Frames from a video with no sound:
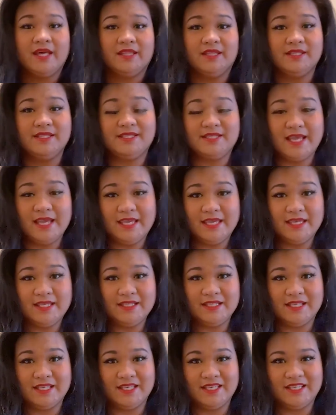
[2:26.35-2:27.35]
The
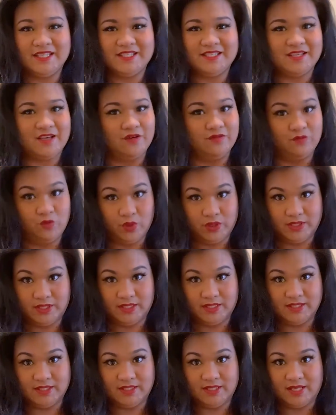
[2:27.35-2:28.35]
second is
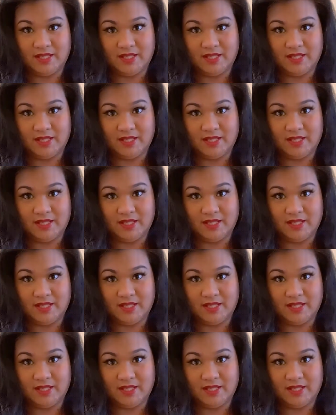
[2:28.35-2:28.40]
avoidance,